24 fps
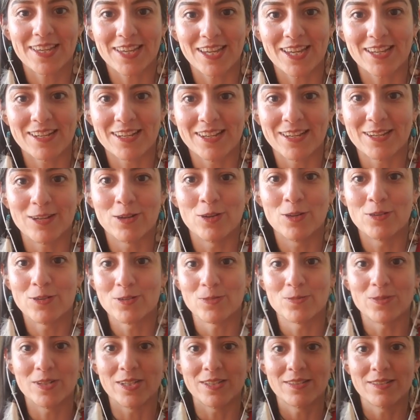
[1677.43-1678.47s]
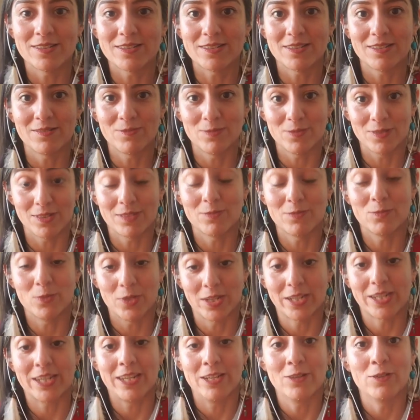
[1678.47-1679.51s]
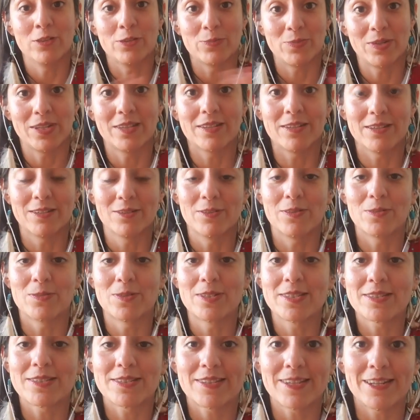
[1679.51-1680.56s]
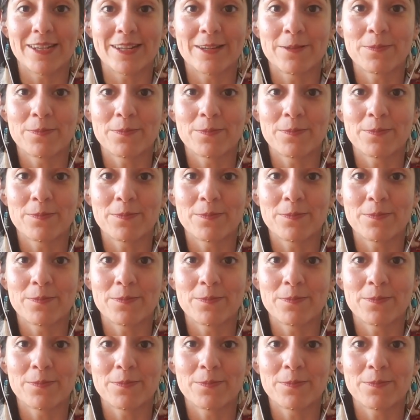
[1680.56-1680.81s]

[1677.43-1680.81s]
and the other ones that were killed by the other ones, you know?